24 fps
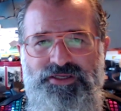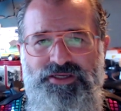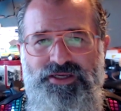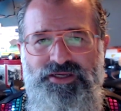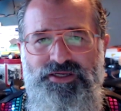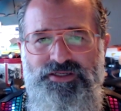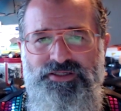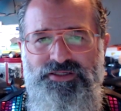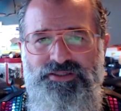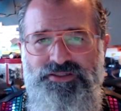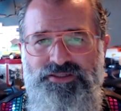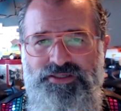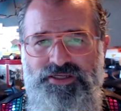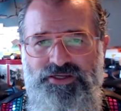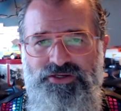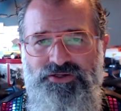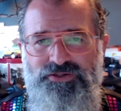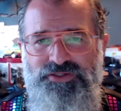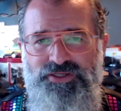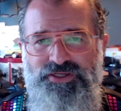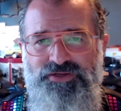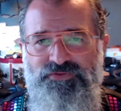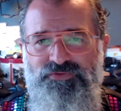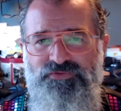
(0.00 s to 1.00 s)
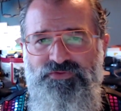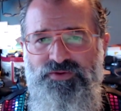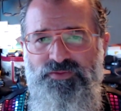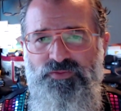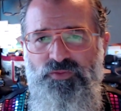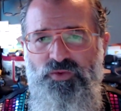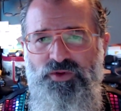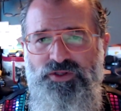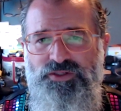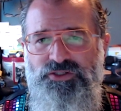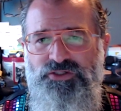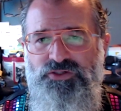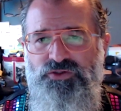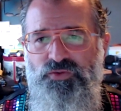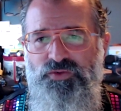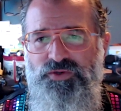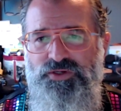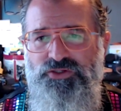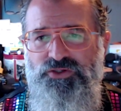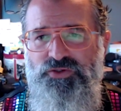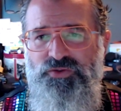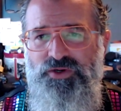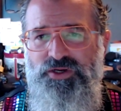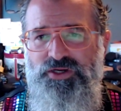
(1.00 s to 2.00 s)
I titled it "From One
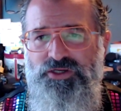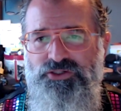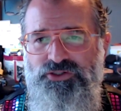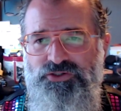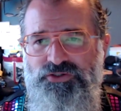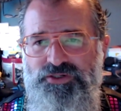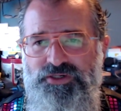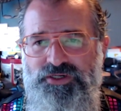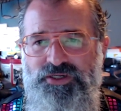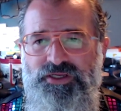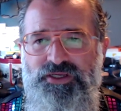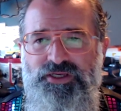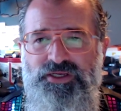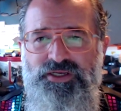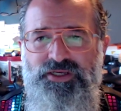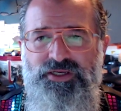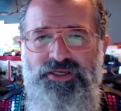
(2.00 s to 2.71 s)
Story to 100."